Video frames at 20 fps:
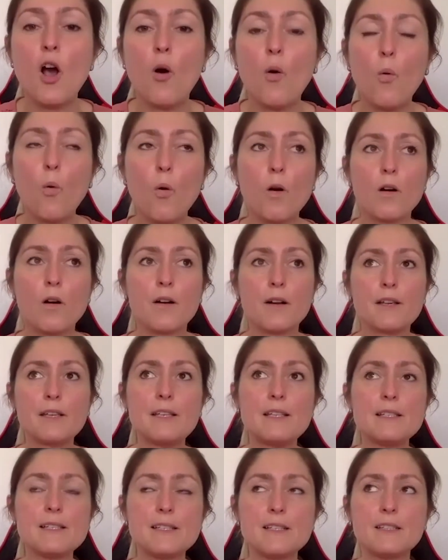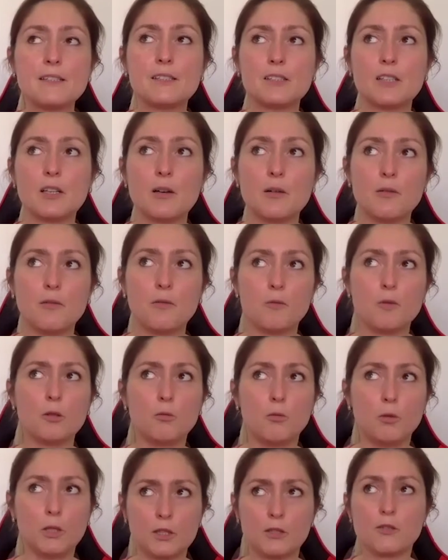Or is it,
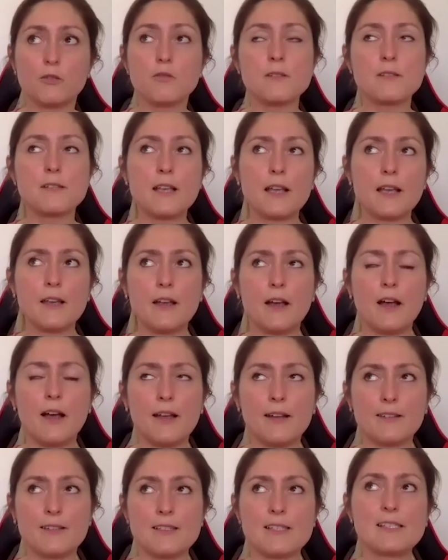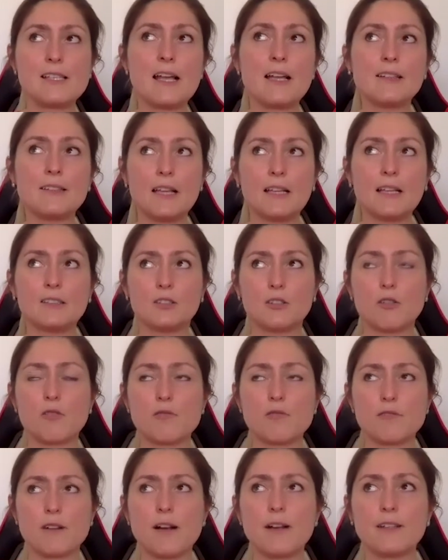what you say, I understand that
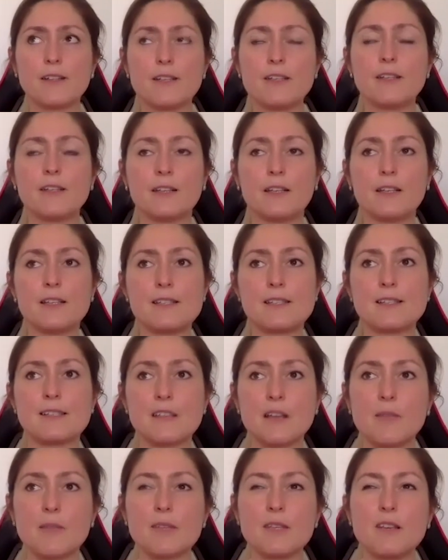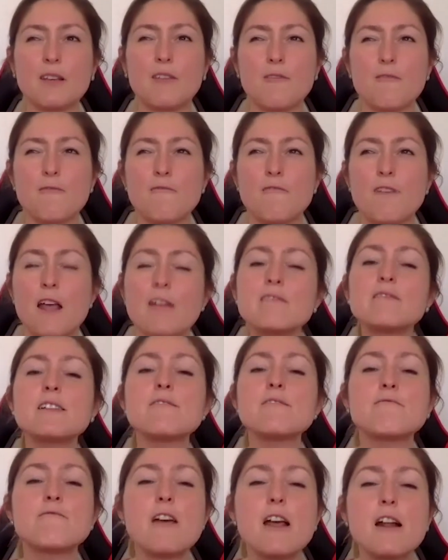growth hacking is something
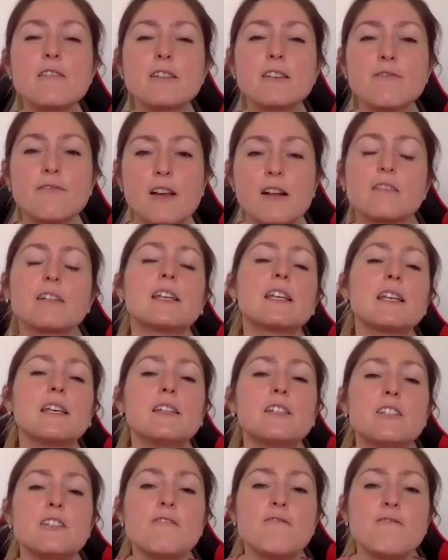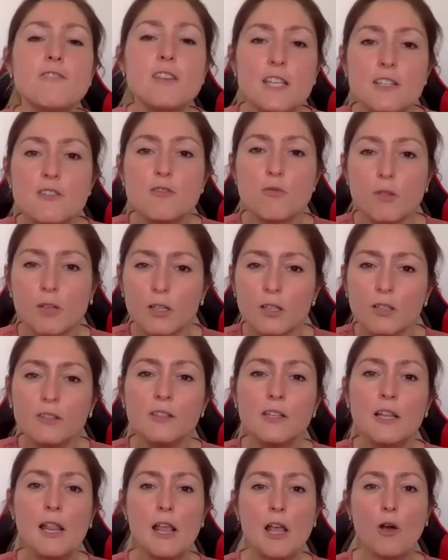very, very, very individual,
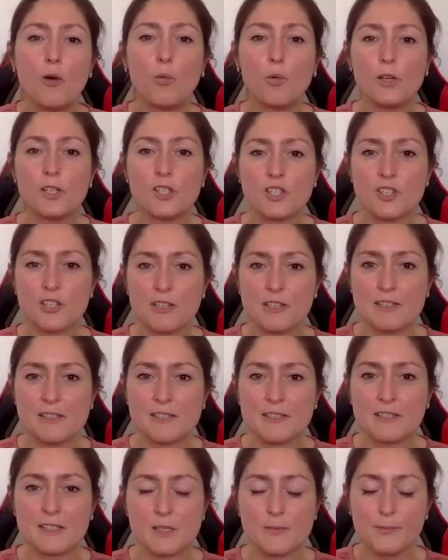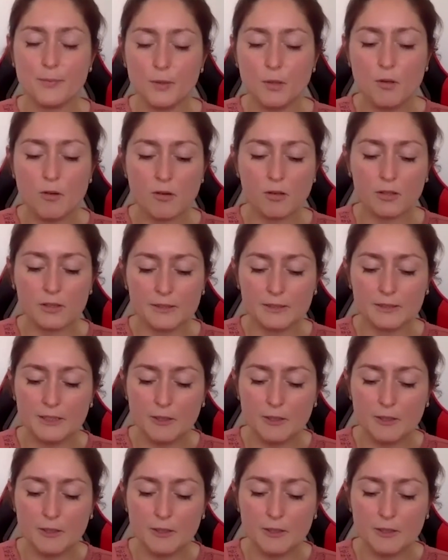which is explored